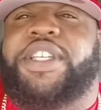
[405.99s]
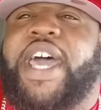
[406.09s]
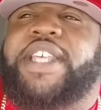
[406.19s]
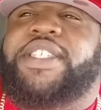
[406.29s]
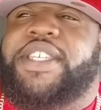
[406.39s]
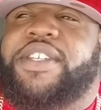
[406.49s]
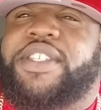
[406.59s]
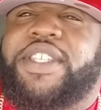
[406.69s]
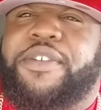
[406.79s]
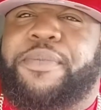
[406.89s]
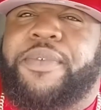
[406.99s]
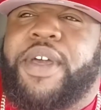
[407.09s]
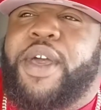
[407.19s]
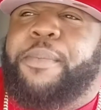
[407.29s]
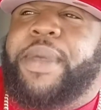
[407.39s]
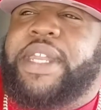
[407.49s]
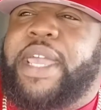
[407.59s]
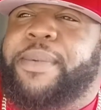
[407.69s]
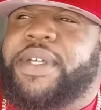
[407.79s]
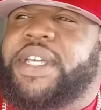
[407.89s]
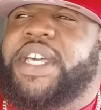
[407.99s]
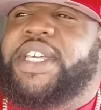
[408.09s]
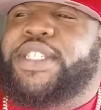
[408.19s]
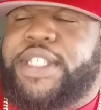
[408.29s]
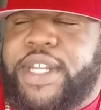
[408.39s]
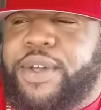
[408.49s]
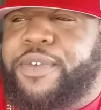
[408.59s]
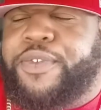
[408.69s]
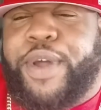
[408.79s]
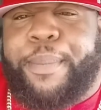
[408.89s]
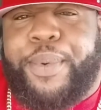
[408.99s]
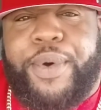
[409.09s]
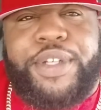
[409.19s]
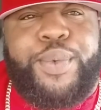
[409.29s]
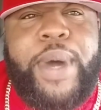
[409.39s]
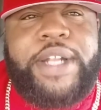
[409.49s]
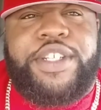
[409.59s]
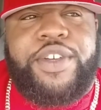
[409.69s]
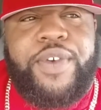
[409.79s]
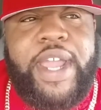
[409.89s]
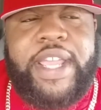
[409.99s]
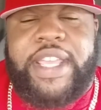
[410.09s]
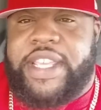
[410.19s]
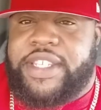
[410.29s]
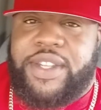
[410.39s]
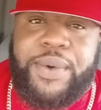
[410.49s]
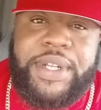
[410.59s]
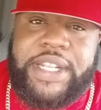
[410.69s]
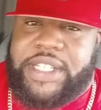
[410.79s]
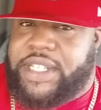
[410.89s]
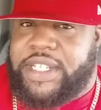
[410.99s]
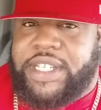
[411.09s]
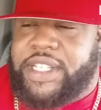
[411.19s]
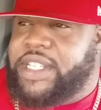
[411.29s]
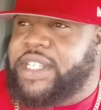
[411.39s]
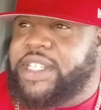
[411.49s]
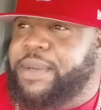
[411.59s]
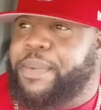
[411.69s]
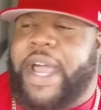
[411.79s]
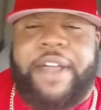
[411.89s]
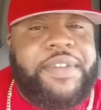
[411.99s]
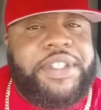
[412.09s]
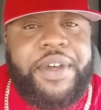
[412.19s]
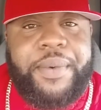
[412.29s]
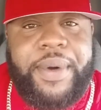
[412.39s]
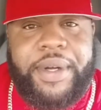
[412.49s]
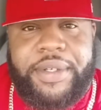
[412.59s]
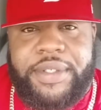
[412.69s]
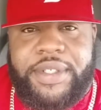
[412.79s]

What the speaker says: You got to see yourself being able to sit on the front porch and watch your grandkids, knowing that your privates don't work.